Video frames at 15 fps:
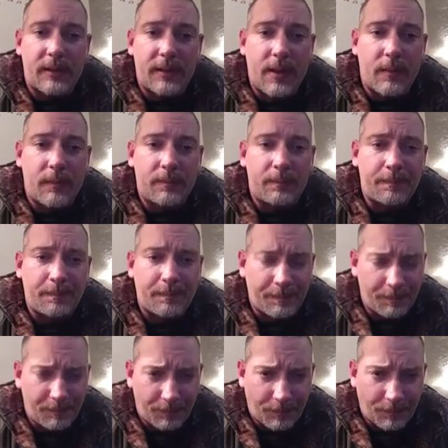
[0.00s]
down.
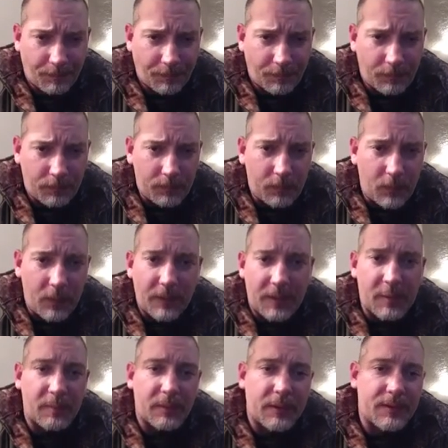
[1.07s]
They
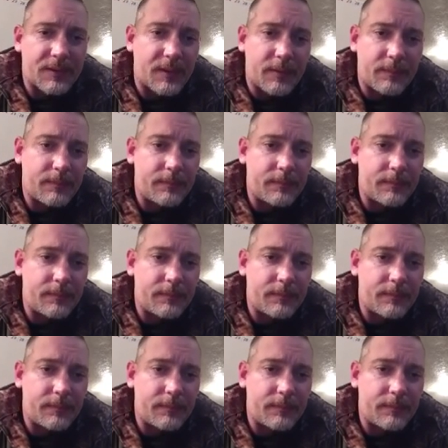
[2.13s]
split us up.